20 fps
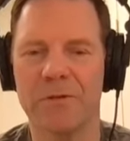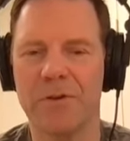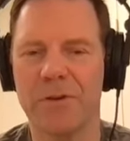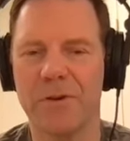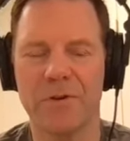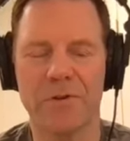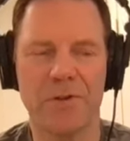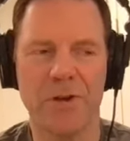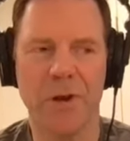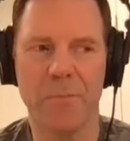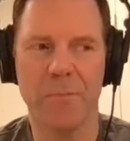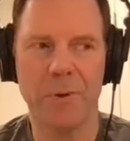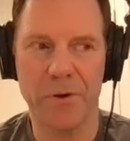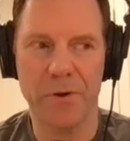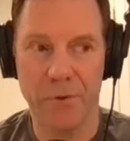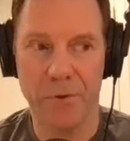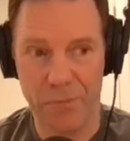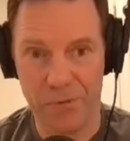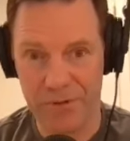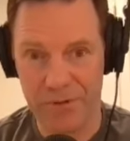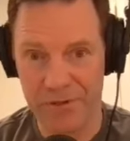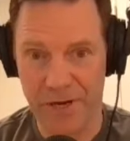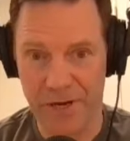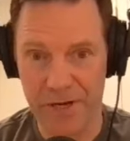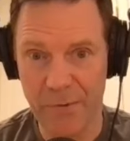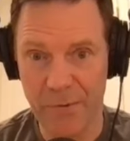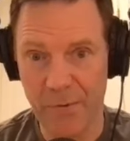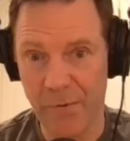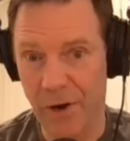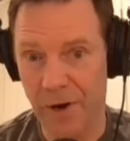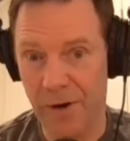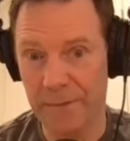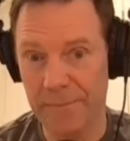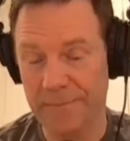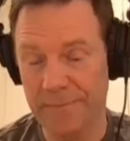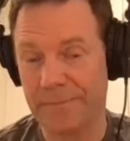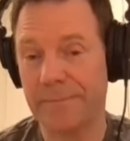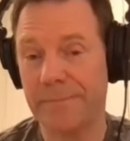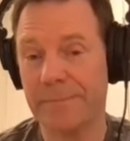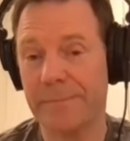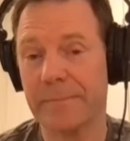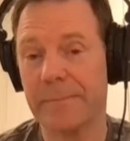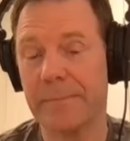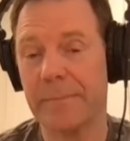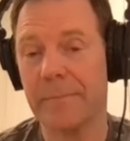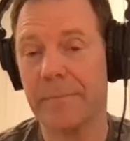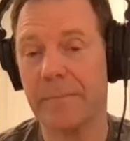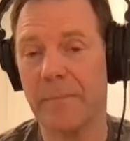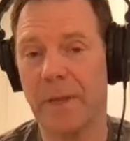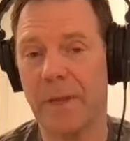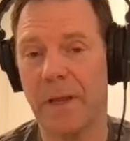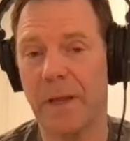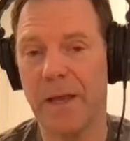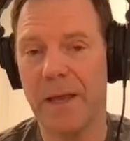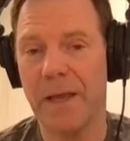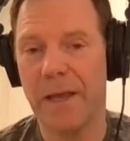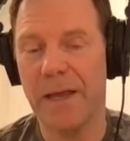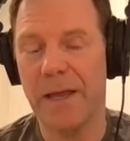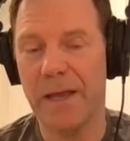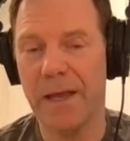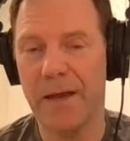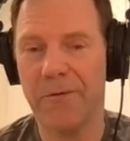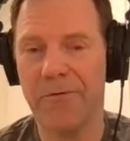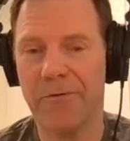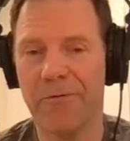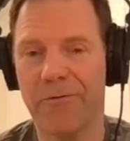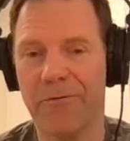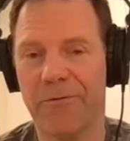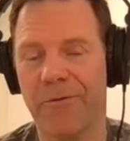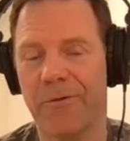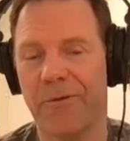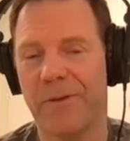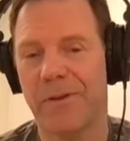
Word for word: you can jump in almost anywhere if